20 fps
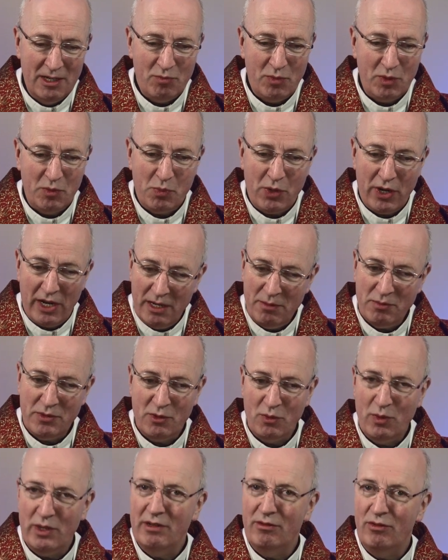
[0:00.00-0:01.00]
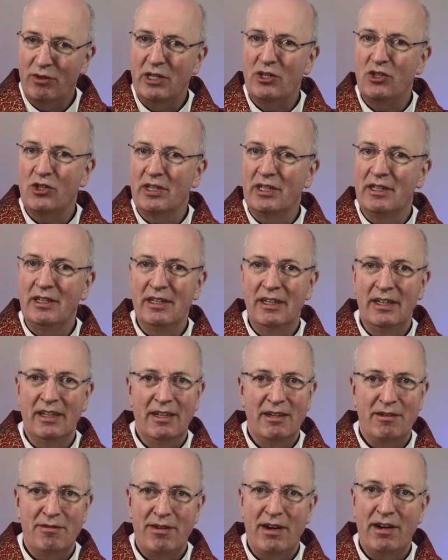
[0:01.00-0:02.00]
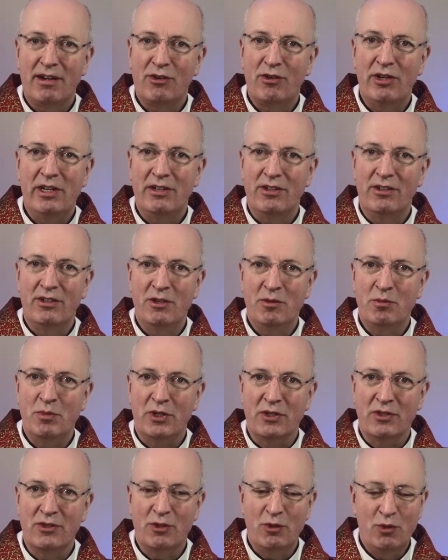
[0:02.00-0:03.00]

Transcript: but perhaps a way of reaching far greater numbers.